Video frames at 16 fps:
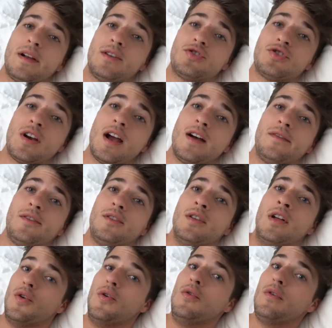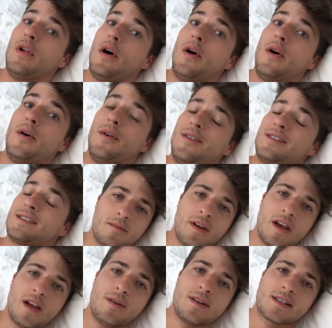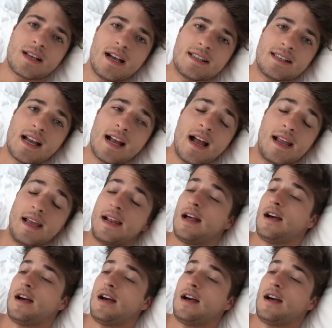when I travel. Who knows? But anyways, guys, I gotta get